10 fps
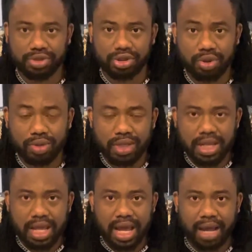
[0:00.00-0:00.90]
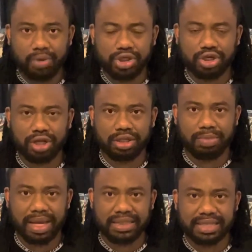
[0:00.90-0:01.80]
So I wish you all the
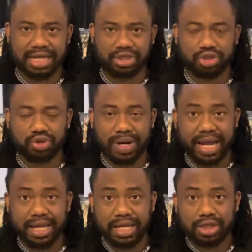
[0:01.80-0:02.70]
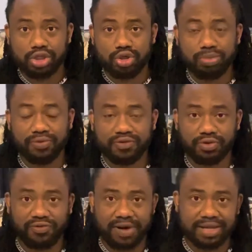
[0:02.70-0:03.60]
best as you try to move to
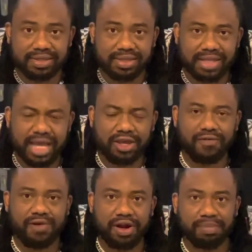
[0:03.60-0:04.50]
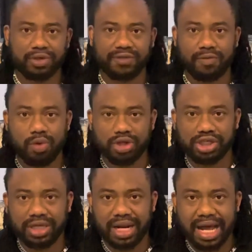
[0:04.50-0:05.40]
France. Thank you very much for
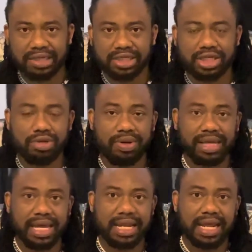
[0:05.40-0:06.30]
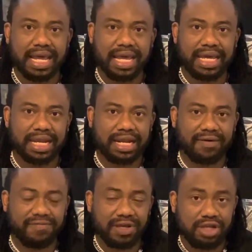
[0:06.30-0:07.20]
watching. I'll see you again in
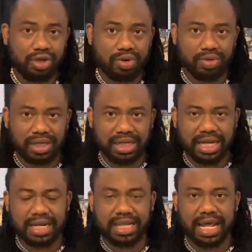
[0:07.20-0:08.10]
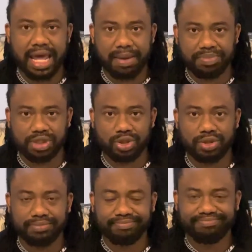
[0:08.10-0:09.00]
another video, in another
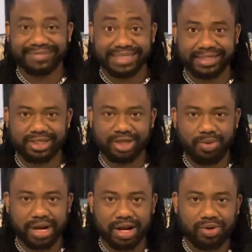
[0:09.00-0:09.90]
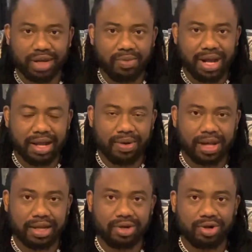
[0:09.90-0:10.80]
episode. It's your one and only Waka
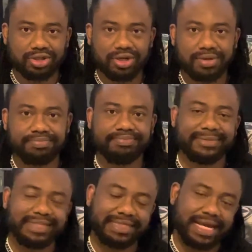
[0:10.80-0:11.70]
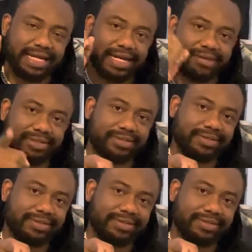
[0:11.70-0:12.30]
Waka Doctor, signing out.